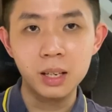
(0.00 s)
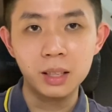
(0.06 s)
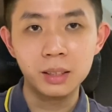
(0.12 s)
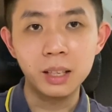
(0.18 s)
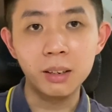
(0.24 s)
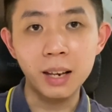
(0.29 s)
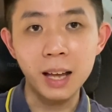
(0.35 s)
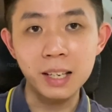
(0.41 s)

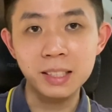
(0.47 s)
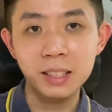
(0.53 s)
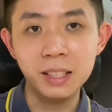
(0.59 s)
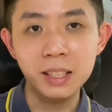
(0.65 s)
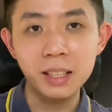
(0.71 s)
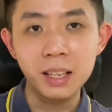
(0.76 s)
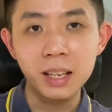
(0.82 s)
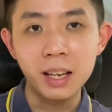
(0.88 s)
Now
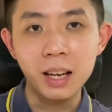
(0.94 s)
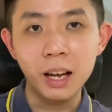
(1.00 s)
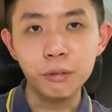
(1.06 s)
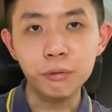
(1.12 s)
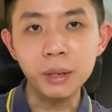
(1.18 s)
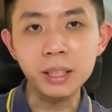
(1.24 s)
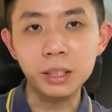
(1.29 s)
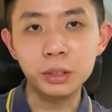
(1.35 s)
lastly, I
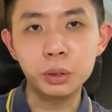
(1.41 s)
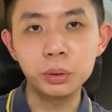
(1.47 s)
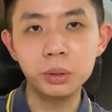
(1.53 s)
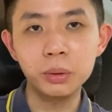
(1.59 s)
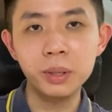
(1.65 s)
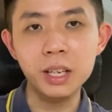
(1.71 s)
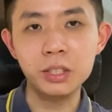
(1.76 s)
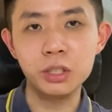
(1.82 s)
find that
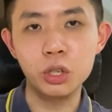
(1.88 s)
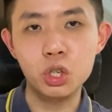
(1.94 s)
tutoring is a